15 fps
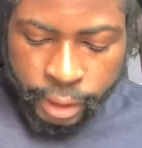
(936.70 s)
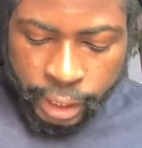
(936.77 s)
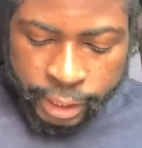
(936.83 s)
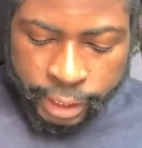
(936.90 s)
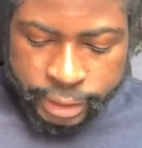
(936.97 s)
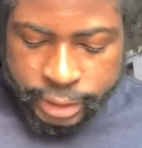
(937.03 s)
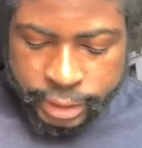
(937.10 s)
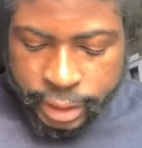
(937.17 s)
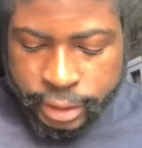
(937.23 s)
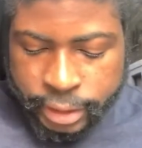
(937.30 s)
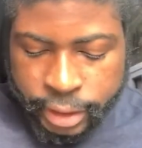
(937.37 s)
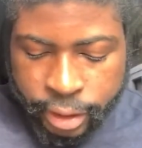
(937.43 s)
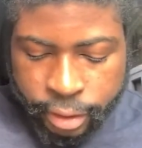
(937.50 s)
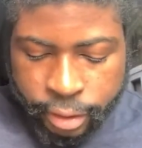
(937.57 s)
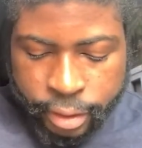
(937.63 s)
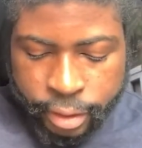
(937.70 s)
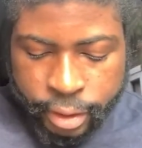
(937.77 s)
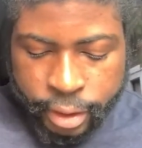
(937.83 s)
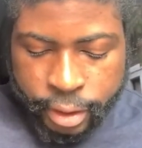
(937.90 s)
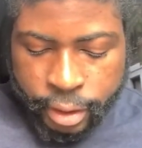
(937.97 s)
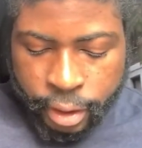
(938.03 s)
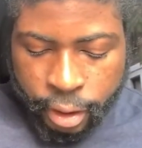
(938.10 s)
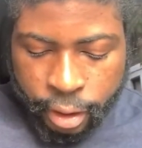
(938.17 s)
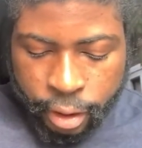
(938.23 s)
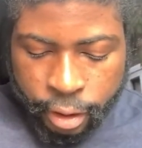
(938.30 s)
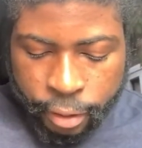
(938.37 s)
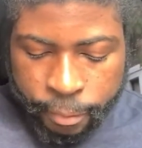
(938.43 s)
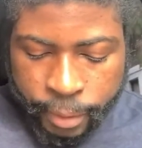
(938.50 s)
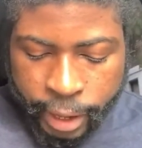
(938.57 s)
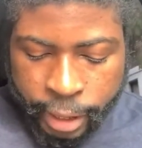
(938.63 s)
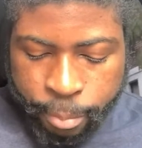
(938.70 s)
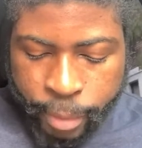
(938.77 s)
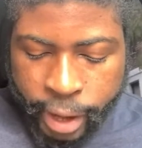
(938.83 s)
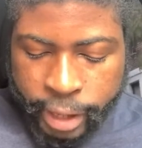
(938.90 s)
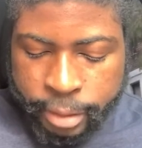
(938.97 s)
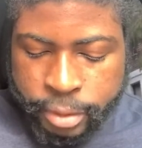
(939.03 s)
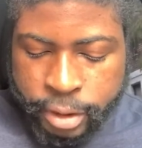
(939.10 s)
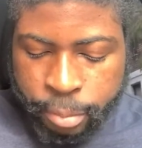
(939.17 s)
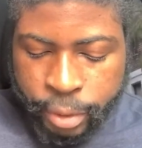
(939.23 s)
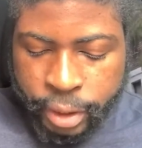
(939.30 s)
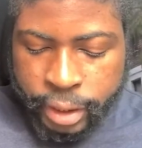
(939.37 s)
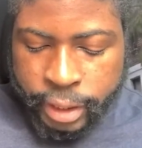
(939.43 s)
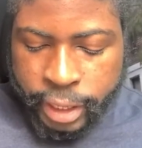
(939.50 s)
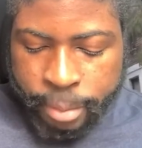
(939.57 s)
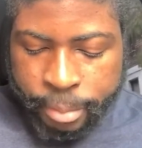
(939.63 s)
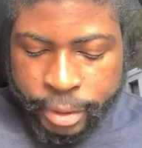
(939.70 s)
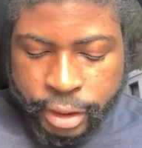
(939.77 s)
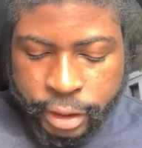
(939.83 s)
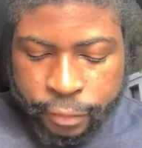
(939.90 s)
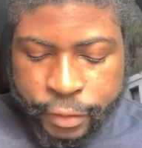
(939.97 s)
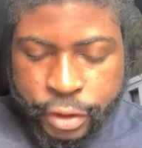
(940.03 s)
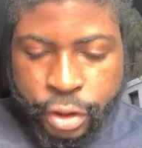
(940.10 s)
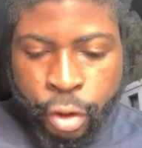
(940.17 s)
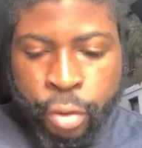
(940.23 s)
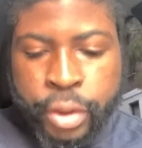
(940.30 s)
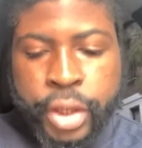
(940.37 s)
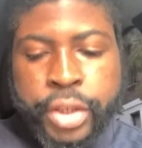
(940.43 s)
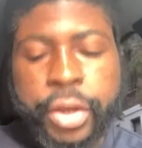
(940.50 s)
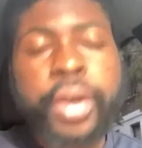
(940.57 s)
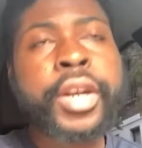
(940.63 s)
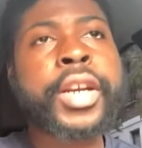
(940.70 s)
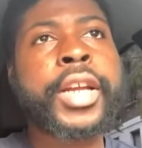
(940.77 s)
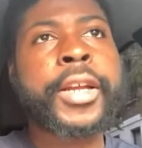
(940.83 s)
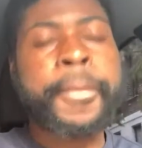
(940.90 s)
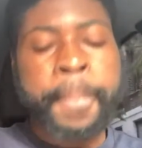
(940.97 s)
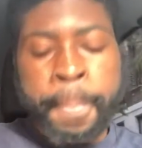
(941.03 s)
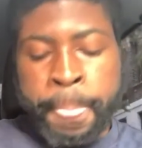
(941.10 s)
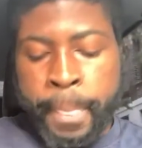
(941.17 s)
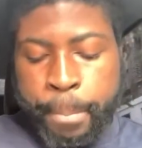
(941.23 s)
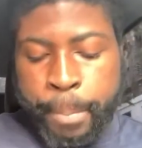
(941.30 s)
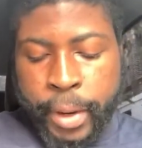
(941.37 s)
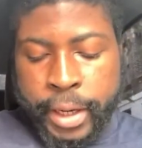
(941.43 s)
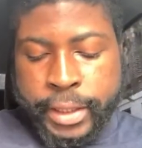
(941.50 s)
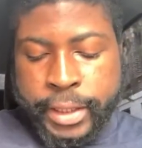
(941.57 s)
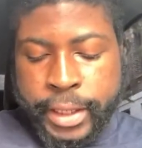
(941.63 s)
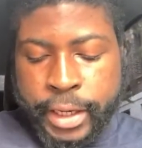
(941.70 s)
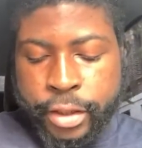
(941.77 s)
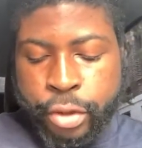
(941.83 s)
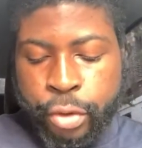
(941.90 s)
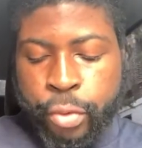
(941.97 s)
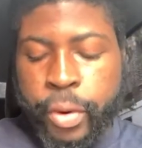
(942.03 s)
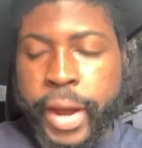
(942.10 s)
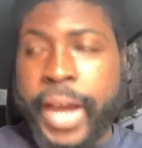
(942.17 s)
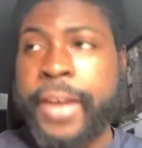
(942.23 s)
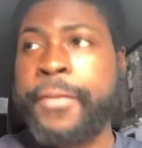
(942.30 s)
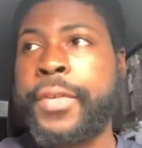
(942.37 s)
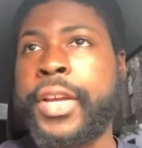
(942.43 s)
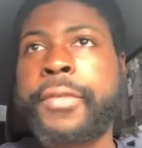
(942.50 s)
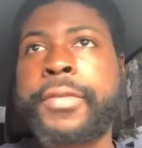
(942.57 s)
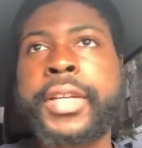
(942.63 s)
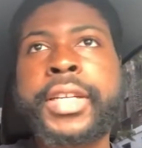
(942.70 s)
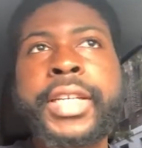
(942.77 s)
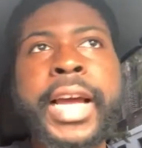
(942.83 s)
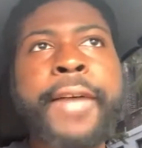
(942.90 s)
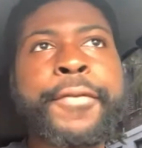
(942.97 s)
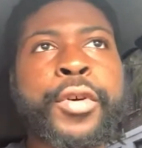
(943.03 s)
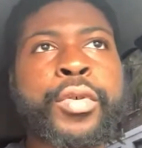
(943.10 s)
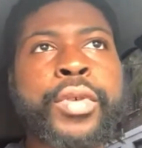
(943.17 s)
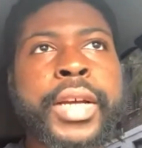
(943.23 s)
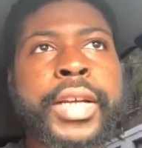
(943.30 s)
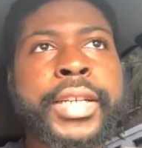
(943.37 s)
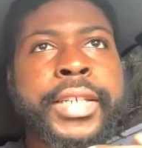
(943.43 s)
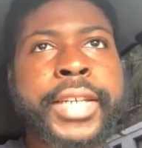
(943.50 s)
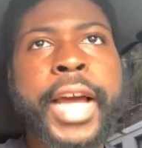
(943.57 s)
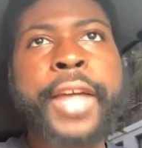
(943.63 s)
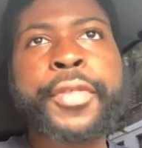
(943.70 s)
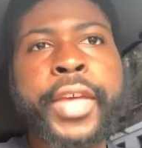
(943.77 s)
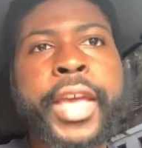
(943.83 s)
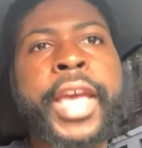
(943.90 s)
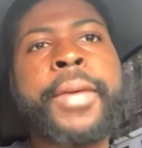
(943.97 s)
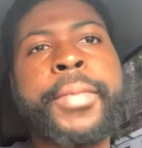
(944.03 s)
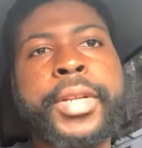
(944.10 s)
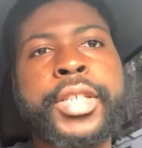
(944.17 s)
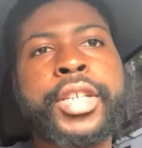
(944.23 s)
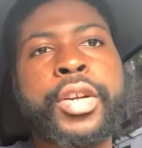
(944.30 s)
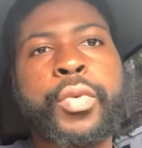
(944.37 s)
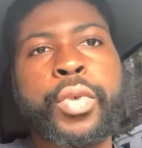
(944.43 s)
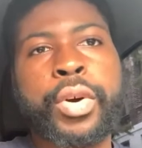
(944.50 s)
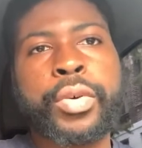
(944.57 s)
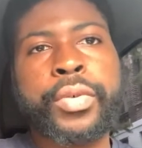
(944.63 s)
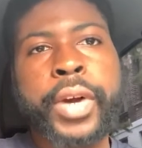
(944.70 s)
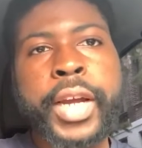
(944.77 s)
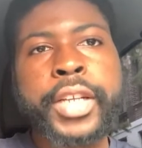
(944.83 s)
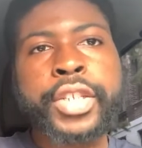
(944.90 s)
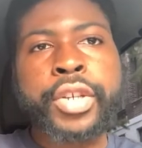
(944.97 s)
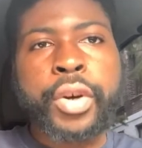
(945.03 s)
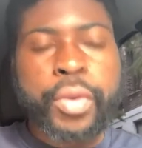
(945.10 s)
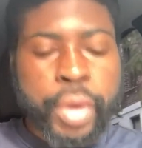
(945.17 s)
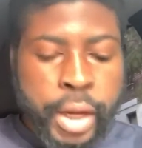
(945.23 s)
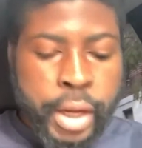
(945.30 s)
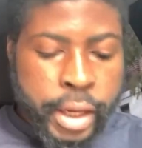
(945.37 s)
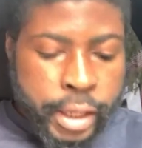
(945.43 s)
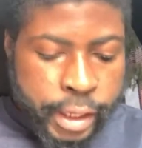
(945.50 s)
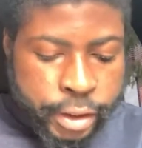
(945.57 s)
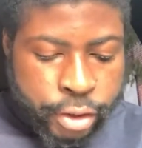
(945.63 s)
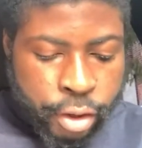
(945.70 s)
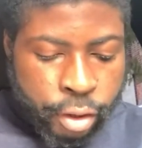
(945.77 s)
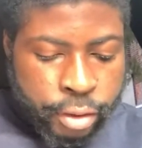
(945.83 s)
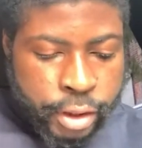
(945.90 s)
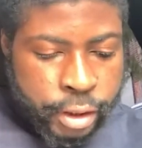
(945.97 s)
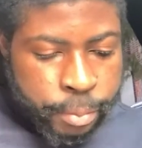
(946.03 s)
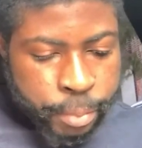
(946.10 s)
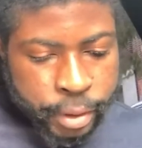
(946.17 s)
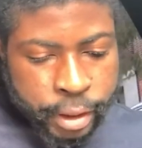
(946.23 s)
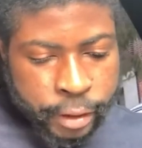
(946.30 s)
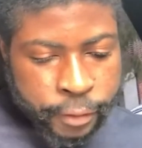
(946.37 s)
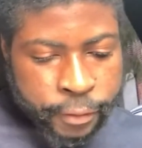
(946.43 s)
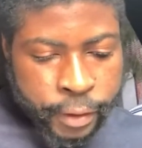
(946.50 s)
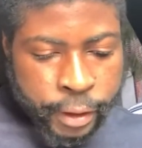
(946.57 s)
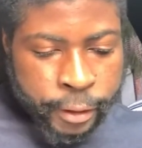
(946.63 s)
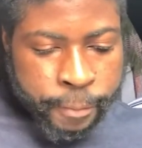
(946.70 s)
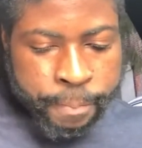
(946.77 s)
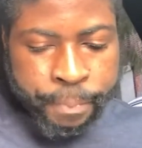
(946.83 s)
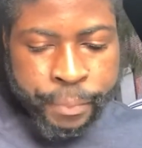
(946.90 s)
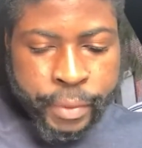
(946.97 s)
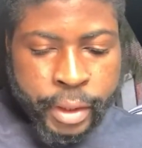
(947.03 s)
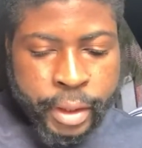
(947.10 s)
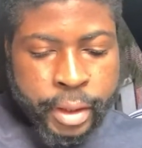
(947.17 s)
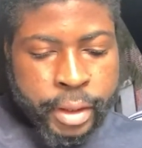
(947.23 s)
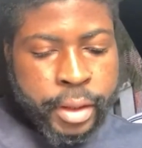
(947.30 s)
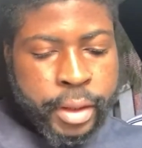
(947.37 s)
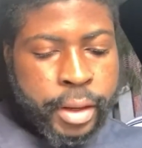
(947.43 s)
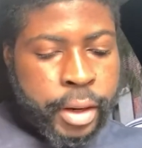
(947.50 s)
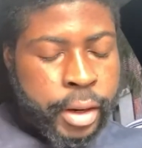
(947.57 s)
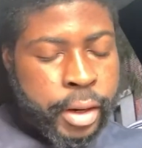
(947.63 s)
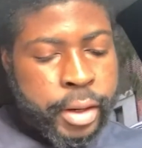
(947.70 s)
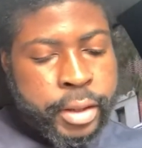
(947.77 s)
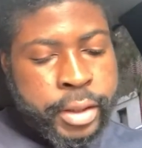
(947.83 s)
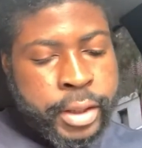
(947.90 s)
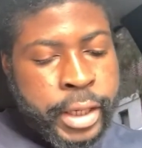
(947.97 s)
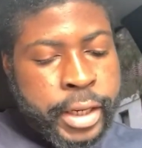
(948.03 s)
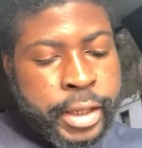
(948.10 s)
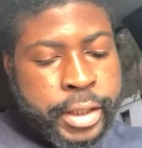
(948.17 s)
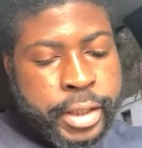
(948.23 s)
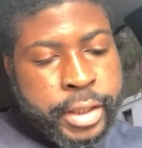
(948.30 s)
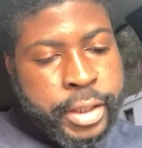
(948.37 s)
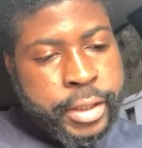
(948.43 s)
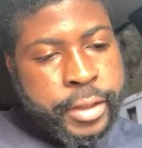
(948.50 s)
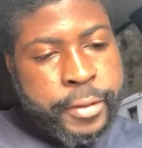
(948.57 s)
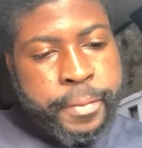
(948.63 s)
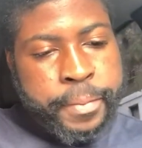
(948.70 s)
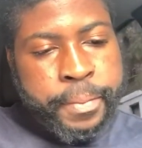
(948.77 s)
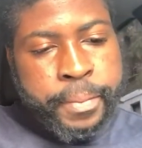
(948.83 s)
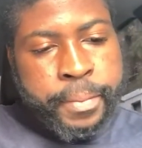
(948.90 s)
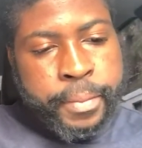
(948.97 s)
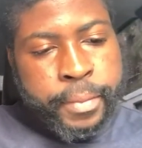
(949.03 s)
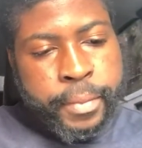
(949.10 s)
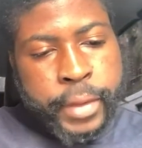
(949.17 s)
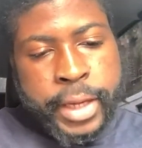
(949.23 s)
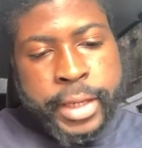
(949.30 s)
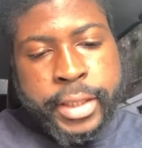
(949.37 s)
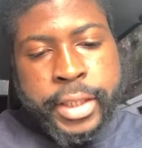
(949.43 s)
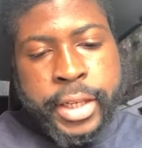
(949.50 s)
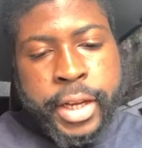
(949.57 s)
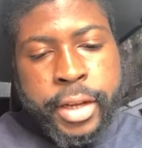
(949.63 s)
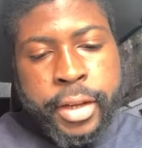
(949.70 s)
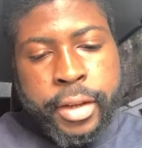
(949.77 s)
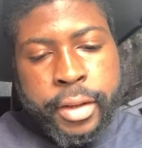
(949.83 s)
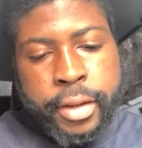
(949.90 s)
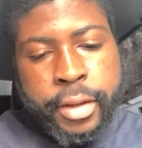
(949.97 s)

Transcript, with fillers: And it says here, um, and made him to be an image of his own eternity. But it says through envy of the devil, death came into the world, right? So let's go to the book of um, uh, Genesis and see